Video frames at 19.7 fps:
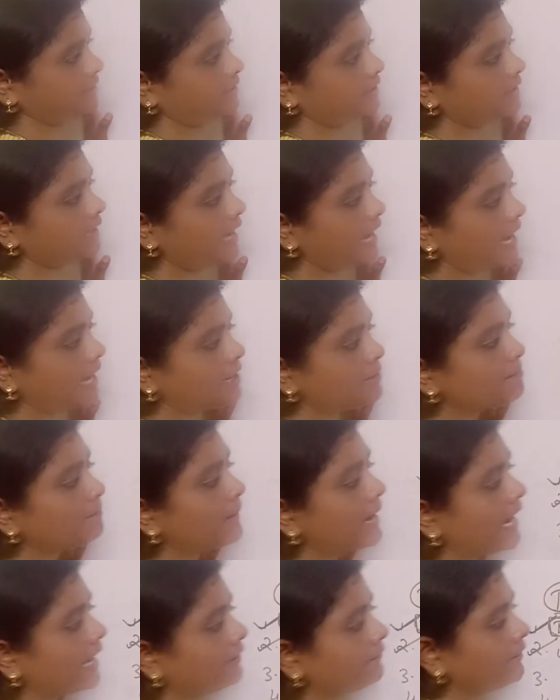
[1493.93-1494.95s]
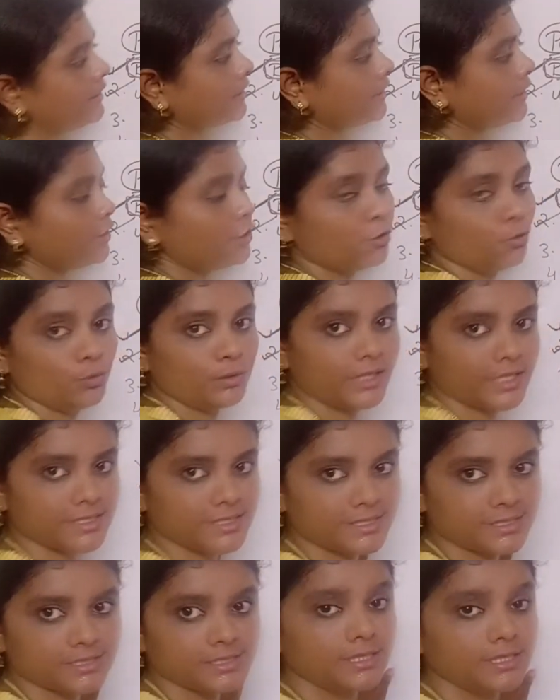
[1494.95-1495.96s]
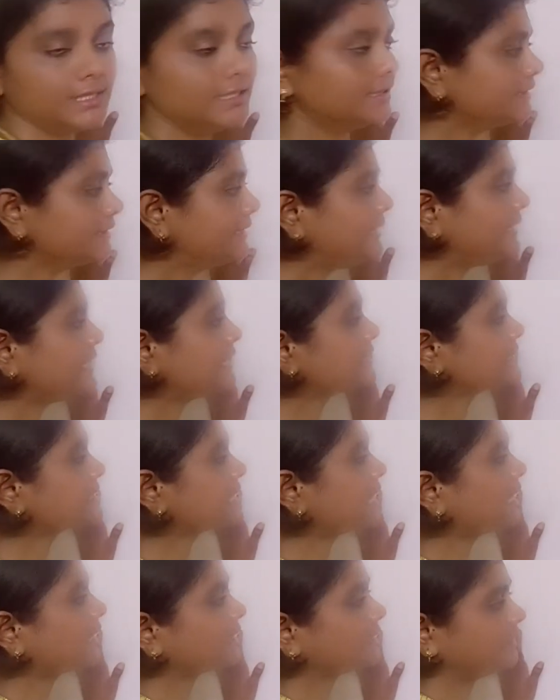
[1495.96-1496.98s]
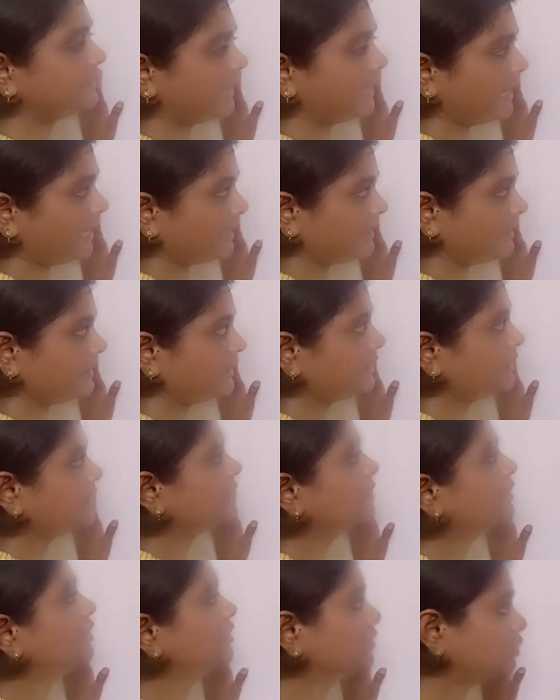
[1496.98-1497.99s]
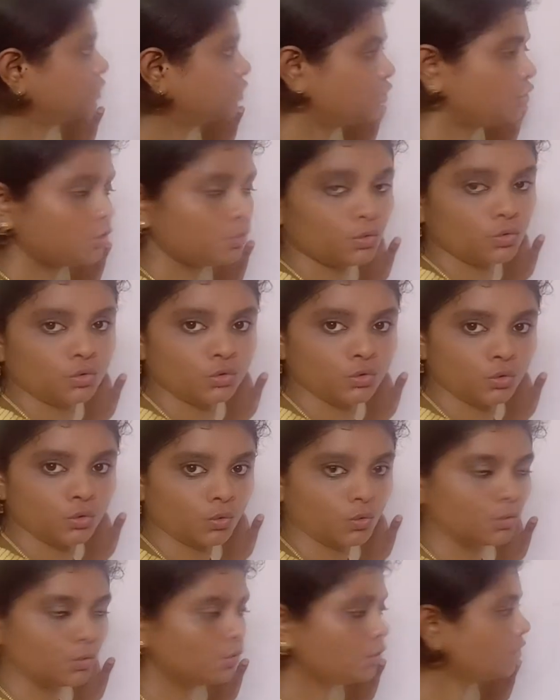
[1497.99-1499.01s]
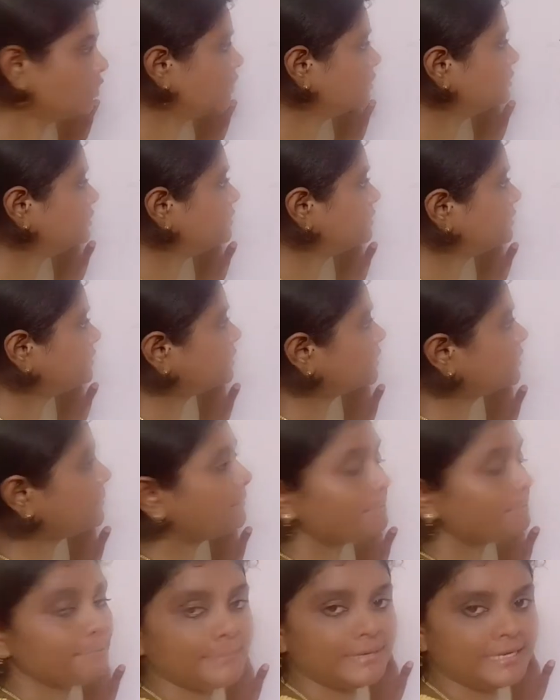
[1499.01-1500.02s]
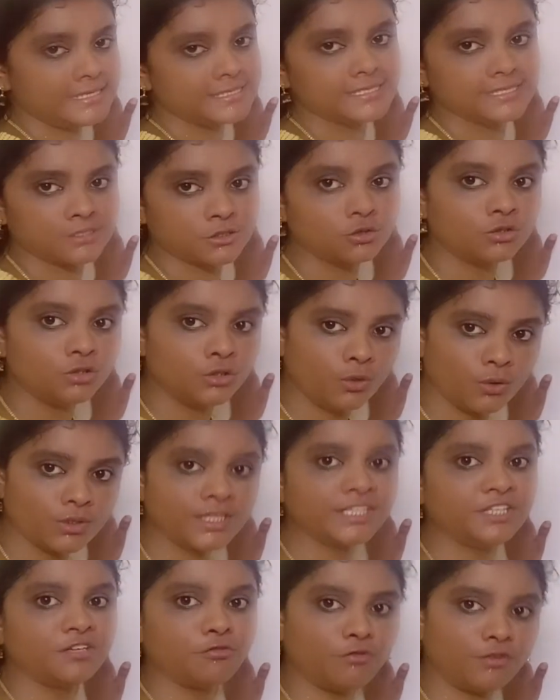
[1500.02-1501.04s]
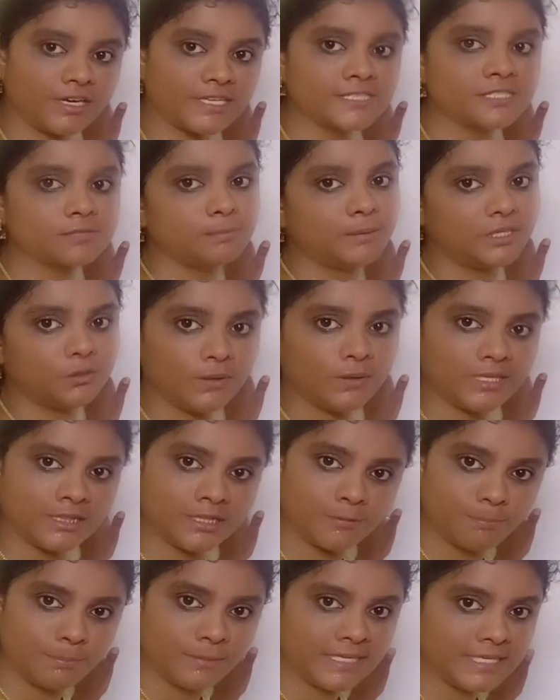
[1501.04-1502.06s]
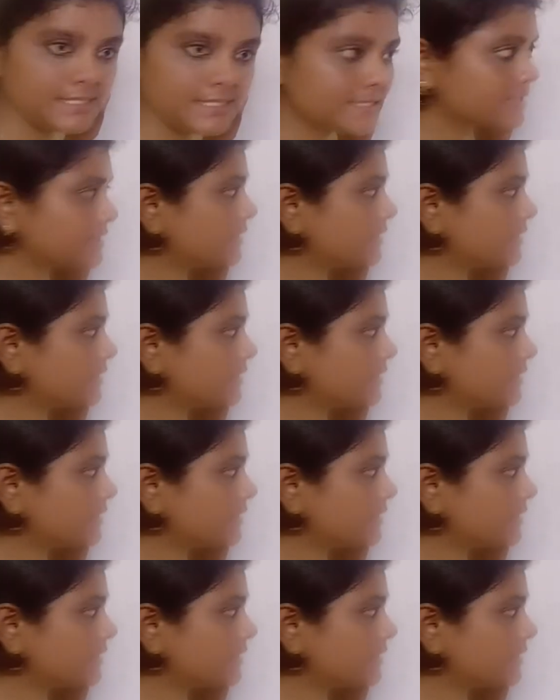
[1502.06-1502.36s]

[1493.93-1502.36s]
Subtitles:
and Man-Whitney u-test. These are done to know the means, to know the difference between the means